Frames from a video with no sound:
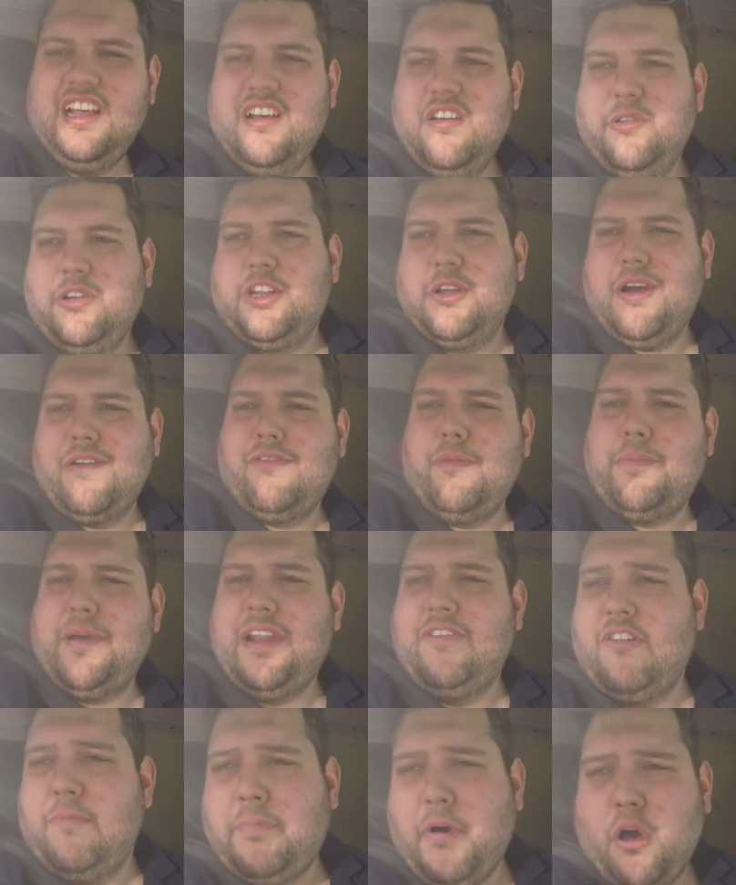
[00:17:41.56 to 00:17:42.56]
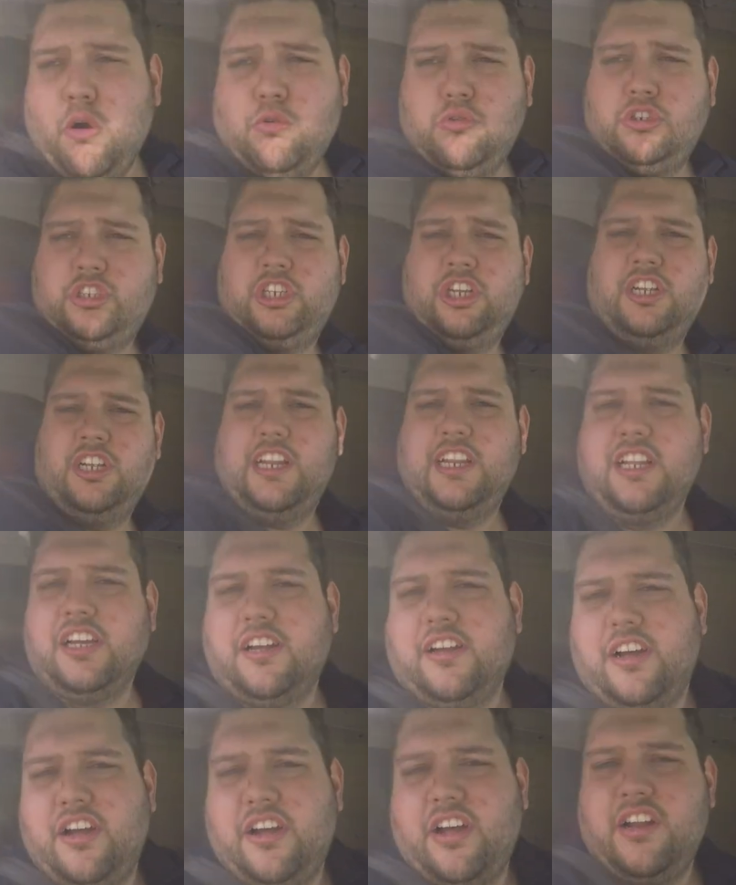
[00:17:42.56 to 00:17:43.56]
We do have a bit of a bulge in the
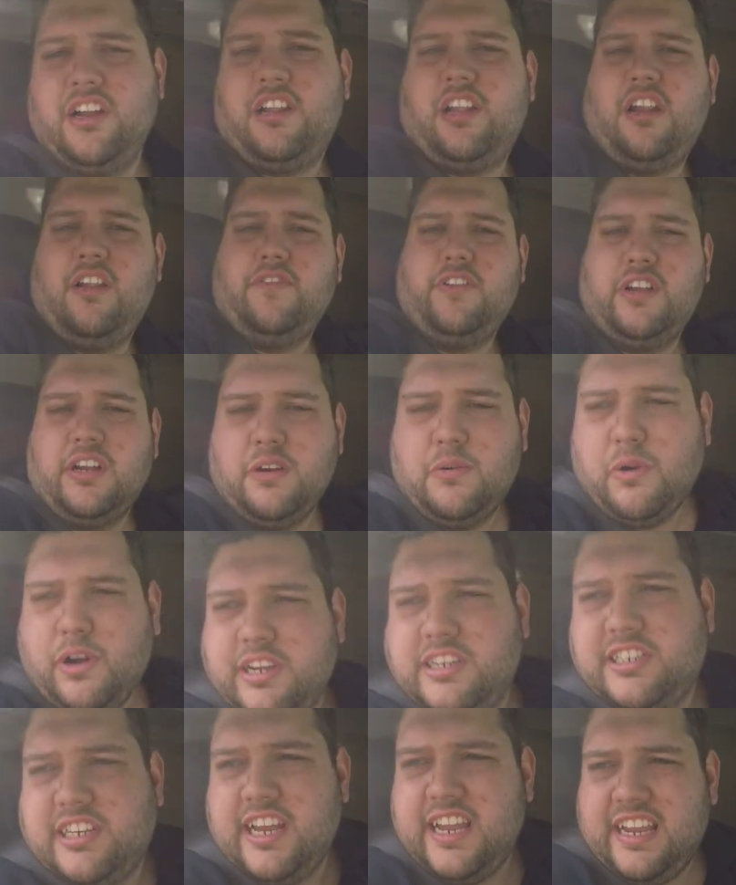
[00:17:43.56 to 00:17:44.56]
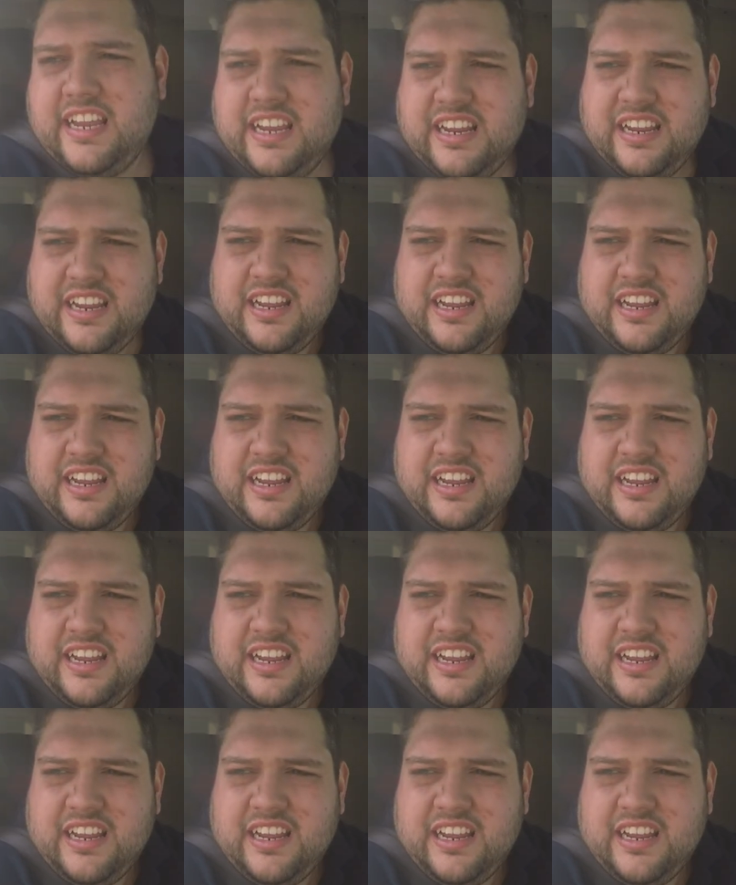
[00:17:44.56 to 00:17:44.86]
curtain. I don't know if you can quite see.